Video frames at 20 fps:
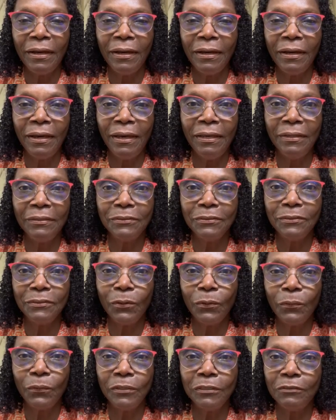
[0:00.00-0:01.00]
And
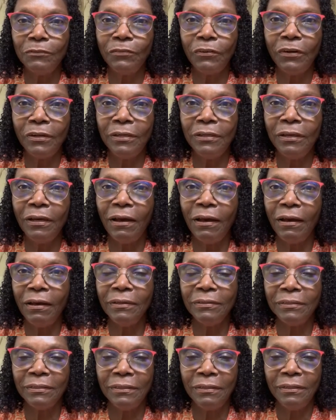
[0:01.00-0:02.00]
so it's very
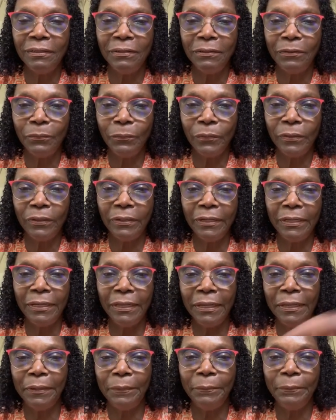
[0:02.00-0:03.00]
hot here where I
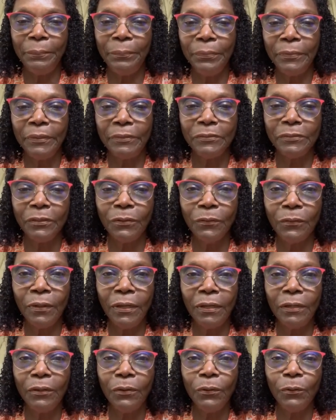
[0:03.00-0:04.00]
am. So
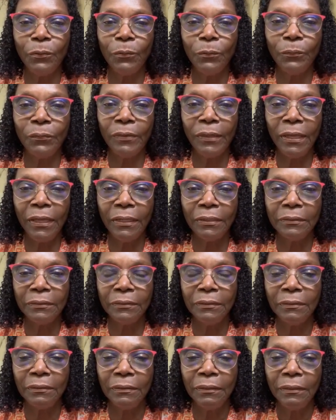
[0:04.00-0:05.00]
I hope
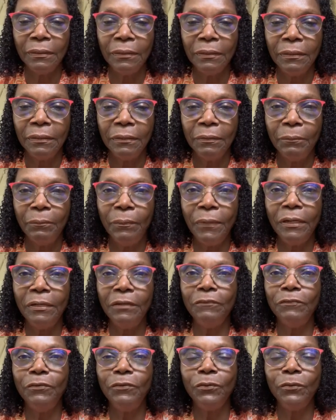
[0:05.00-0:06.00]
that
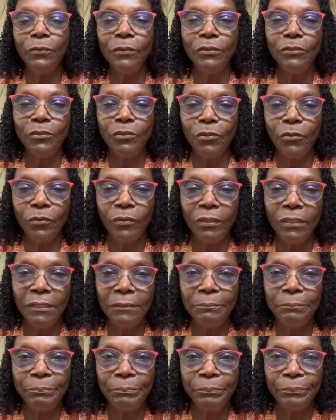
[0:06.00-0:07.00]
many of you will
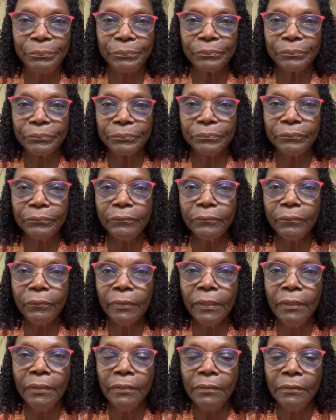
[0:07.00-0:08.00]
join.
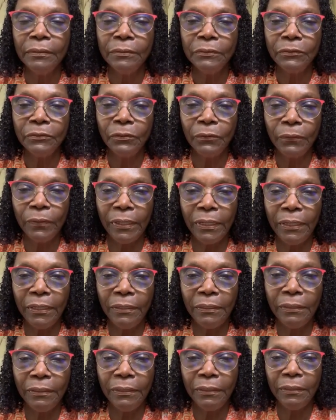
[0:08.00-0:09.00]
So
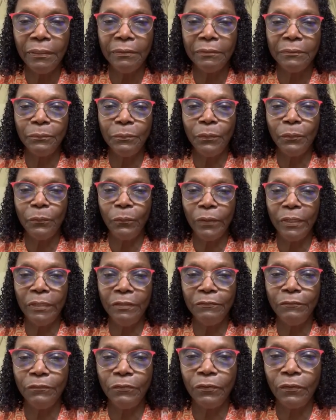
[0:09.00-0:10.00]
again, as we
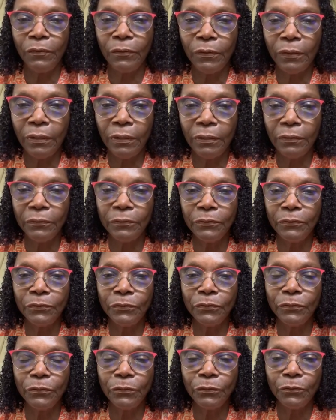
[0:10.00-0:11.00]
wait for
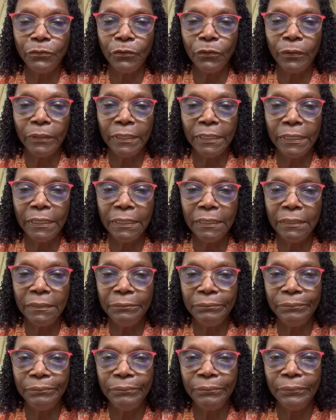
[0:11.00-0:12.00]
others to join
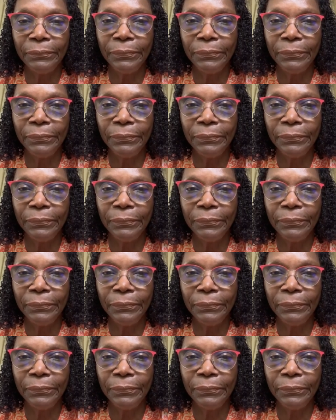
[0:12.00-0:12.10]
in,